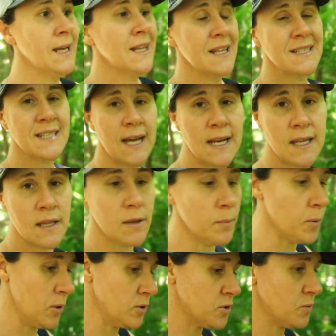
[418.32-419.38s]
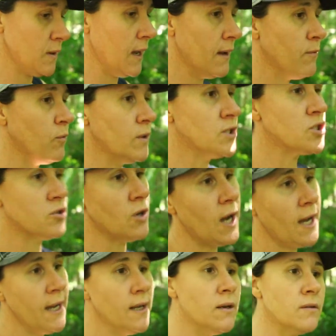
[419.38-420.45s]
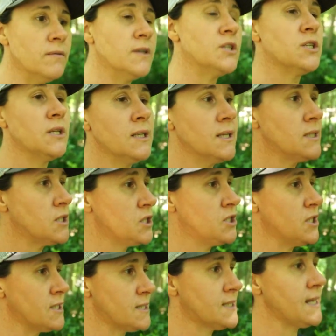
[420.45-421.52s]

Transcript: That's kind of the approach we have. We tried originally to just